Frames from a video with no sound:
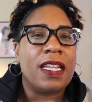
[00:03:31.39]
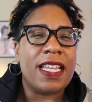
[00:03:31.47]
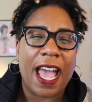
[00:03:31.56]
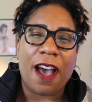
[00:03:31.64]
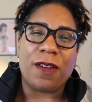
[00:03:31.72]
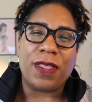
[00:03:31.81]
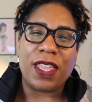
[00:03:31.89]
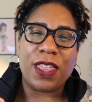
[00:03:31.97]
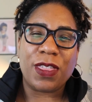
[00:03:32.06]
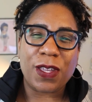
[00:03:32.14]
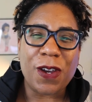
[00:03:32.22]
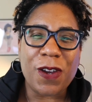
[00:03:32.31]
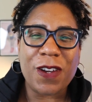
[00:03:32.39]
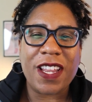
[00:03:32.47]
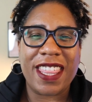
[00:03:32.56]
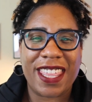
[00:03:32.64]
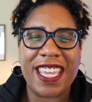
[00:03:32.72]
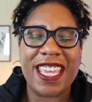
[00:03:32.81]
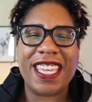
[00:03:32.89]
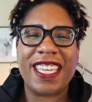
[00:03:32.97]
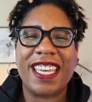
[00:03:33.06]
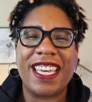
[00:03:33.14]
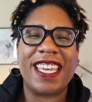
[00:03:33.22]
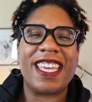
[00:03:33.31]
Now, the third
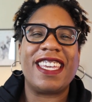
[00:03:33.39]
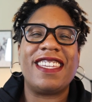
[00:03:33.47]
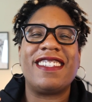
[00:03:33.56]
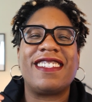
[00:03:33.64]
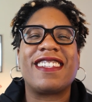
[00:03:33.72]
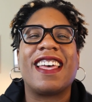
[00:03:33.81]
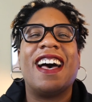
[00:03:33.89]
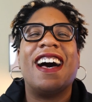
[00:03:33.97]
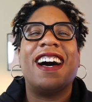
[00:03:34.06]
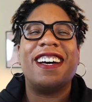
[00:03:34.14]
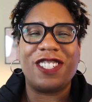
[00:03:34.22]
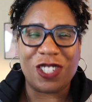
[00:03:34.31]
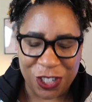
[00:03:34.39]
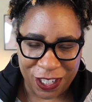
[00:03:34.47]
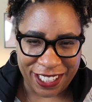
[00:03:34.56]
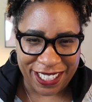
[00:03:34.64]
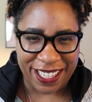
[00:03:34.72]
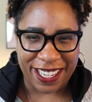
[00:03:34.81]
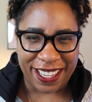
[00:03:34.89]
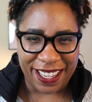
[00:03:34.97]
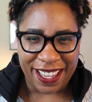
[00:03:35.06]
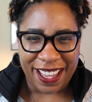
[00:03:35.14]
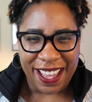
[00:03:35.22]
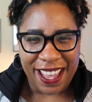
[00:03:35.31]
thing is agility.
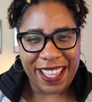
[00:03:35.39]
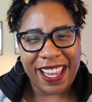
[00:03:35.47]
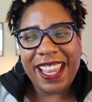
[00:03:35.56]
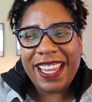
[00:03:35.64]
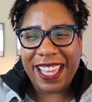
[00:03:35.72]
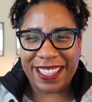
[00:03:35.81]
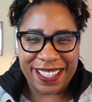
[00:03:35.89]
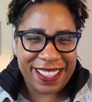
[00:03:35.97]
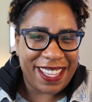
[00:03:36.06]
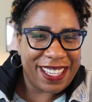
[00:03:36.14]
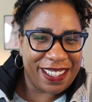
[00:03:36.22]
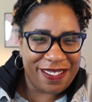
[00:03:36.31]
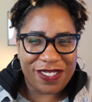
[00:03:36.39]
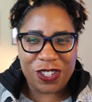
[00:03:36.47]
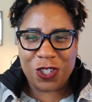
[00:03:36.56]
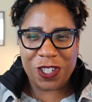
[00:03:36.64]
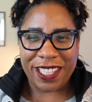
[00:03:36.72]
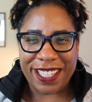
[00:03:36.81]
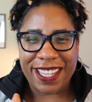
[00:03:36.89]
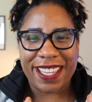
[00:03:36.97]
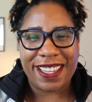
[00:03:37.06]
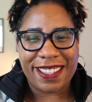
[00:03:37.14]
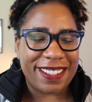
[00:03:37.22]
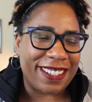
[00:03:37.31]
And I like to think of
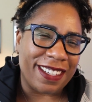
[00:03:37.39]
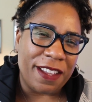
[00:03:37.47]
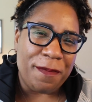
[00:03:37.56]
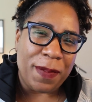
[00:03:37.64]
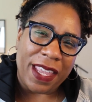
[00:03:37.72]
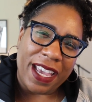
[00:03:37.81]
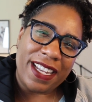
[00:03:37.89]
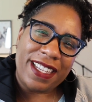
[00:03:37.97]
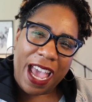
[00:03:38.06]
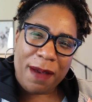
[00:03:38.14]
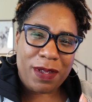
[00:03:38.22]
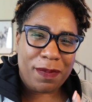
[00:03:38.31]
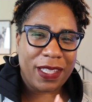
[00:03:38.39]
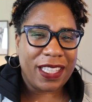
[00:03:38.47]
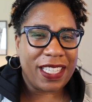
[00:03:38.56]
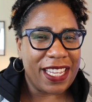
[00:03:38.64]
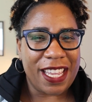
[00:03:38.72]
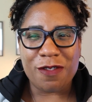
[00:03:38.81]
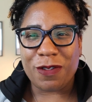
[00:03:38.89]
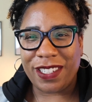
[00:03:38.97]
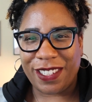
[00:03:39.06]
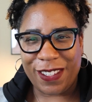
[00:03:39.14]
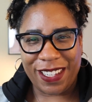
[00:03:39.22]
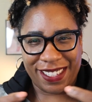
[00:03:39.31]
agility as adaptability and
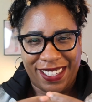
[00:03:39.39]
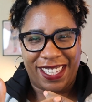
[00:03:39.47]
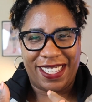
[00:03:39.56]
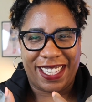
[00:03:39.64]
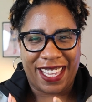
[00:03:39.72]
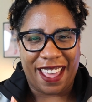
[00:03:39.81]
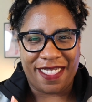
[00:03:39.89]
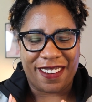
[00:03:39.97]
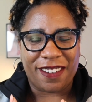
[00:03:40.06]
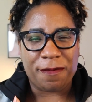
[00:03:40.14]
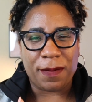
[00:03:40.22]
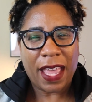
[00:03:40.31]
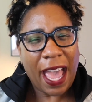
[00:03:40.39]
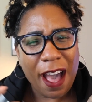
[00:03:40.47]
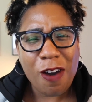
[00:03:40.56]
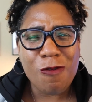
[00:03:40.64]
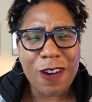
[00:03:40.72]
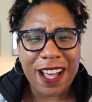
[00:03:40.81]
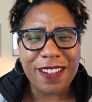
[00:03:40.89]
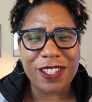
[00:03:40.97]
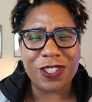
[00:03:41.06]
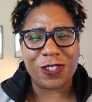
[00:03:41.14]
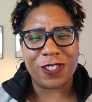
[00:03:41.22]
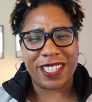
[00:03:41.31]
resiliency together. How well
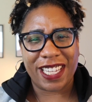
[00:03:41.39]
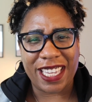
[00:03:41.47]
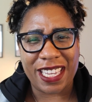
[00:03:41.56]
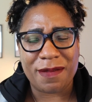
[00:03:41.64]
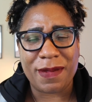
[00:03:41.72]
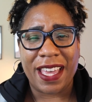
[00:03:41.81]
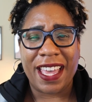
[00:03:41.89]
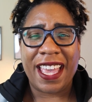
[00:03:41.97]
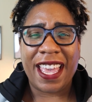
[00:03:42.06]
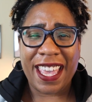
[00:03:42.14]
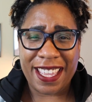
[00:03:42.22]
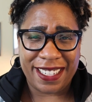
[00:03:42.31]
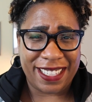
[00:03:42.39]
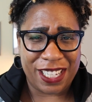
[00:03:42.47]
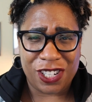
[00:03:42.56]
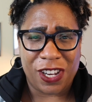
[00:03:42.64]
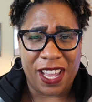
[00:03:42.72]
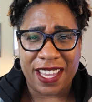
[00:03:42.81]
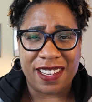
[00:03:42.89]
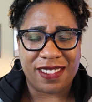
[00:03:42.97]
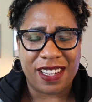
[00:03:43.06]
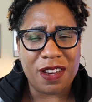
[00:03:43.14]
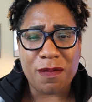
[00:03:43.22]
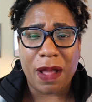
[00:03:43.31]
is your team handling change?
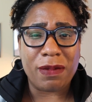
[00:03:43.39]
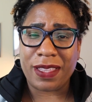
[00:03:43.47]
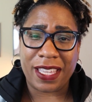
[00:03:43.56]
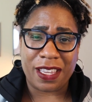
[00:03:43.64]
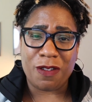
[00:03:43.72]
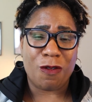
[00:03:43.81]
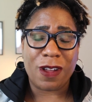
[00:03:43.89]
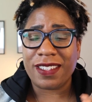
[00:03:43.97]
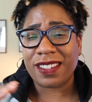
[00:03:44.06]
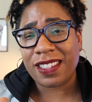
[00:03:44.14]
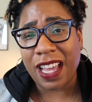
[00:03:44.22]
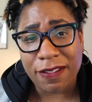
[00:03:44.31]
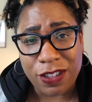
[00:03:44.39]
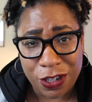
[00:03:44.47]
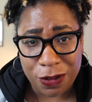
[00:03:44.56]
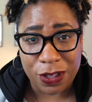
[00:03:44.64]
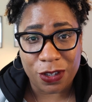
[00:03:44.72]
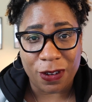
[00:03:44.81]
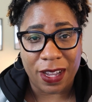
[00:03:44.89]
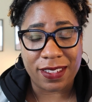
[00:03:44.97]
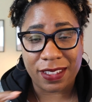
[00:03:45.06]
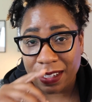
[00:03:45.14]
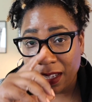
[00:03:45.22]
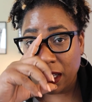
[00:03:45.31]
And you're probably thinking, what does this have to do with
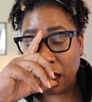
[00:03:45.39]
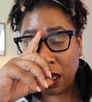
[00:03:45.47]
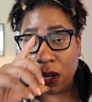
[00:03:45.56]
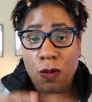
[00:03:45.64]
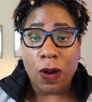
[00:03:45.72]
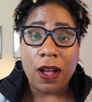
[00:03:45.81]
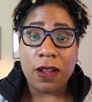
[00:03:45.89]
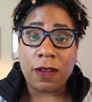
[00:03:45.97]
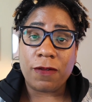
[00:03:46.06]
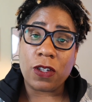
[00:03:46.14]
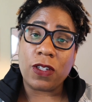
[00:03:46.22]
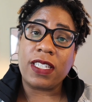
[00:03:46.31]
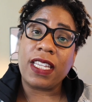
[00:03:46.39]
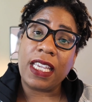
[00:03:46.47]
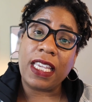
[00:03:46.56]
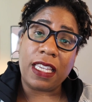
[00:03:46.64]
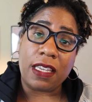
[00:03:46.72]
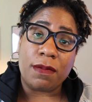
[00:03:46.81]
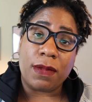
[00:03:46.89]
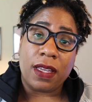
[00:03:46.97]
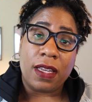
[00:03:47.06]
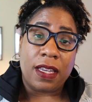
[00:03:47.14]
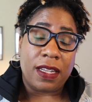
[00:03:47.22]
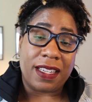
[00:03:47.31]
trust? Well, if your team
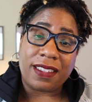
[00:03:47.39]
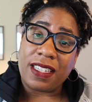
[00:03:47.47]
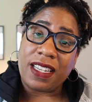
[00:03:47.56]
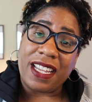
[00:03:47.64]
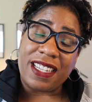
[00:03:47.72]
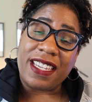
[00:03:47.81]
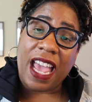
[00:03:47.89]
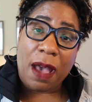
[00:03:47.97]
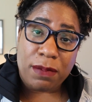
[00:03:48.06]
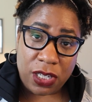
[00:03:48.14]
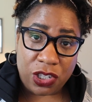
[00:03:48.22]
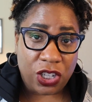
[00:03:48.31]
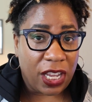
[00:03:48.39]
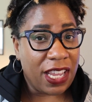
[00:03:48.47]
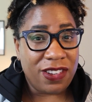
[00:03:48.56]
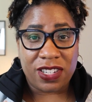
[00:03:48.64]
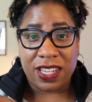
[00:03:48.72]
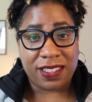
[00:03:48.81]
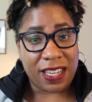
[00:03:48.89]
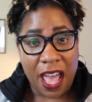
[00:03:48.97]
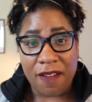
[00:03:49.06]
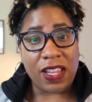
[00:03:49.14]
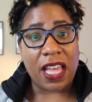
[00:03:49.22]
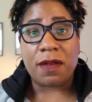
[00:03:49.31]
doesn't adapt to change and doesn't
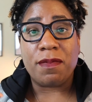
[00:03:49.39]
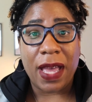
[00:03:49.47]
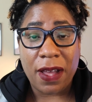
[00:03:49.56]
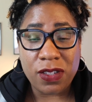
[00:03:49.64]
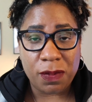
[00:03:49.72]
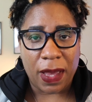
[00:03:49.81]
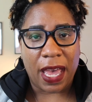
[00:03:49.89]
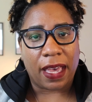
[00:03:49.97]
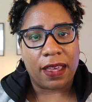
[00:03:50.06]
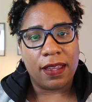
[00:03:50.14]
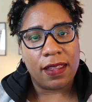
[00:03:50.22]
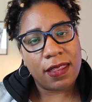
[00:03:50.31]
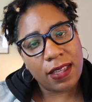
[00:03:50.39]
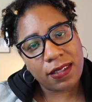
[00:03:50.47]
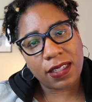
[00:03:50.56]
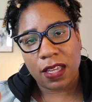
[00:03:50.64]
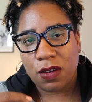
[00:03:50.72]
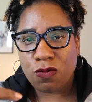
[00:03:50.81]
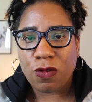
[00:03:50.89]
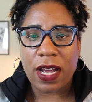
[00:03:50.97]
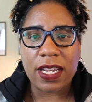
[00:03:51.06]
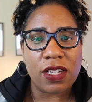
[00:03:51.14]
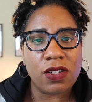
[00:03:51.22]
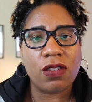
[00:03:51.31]
have a lot of bounce back, this can
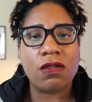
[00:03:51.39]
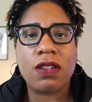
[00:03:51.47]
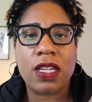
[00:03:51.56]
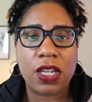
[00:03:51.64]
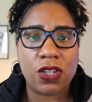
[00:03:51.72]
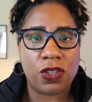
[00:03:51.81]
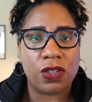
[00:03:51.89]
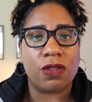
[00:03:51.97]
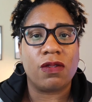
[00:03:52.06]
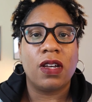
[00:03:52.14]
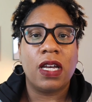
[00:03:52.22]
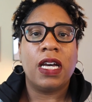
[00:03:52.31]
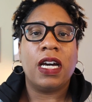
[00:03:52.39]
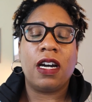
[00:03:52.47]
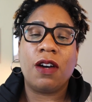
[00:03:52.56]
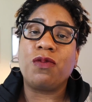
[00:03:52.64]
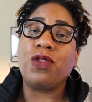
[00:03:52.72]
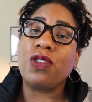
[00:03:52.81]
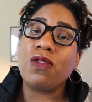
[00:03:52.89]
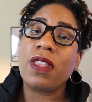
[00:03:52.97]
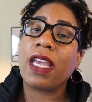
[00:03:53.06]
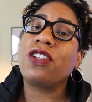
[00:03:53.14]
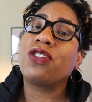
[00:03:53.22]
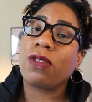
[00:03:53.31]
run into an issue of, do
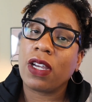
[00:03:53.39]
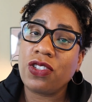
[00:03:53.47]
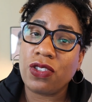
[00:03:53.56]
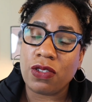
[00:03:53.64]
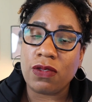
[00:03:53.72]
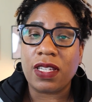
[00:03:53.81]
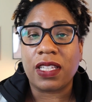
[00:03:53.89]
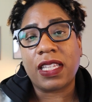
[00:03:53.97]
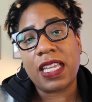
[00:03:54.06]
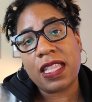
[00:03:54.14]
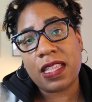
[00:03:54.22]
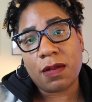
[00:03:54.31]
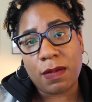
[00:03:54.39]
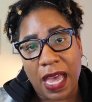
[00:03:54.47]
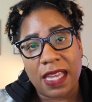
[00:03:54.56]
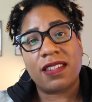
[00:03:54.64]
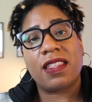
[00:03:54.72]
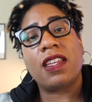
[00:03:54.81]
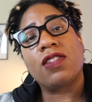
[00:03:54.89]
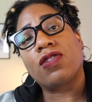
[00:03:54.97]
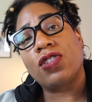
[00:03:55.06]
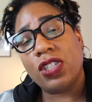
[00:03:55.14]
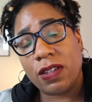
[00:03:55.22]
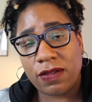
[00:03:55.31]
they trust you to lead them as things are
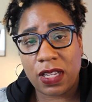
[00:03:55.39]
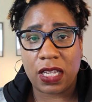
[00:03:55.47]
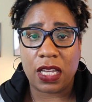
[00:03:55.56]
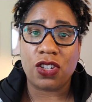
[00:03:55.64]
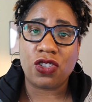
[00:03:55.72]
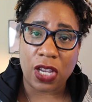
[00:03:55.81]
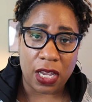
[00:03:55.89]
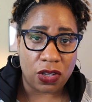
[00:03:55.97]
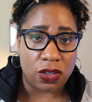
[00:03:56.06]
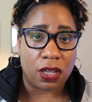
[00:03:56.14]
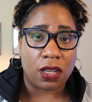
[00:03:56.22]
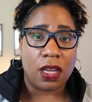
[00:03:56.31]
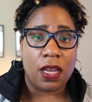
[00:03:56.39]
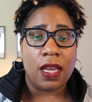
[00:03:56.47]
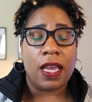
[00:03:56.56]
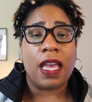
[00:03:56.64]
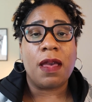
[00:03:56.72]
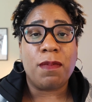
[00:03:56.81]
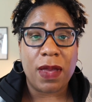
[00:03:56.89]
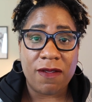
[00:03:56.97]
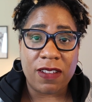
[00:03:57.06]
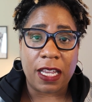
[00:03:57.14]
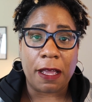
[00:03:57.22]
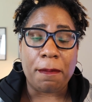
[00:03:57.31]
shifting and changing and
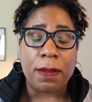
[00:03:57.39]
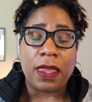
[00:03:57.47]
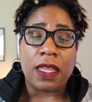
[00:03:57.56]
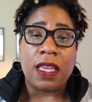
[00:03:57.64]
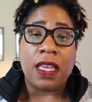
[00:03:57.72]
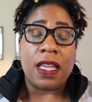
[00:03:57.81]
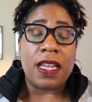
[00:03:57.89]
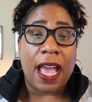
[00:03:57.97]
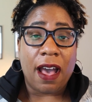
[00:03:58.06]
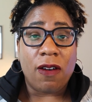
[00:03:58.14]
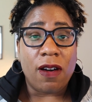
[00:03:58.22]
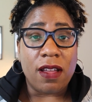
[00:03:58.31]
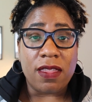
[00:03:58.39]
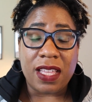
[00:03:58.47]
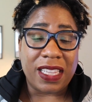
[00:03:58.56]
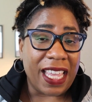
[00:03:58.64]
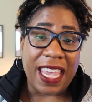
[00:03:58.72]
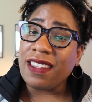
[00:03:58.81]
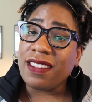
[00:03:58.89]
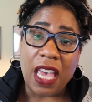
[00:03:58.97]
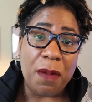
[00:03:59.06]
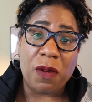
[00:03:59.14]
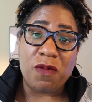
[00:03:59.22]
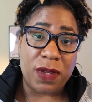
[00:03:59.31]
pivoting? Now, the
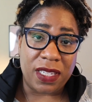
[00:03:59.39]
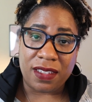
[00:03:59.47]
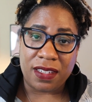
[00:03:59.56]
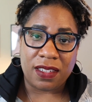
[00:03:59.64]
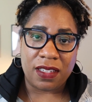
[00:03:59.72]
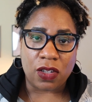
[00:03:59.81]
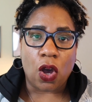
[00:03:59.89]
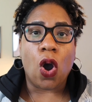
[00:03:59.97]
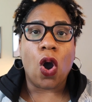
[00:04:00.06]
landscape of business is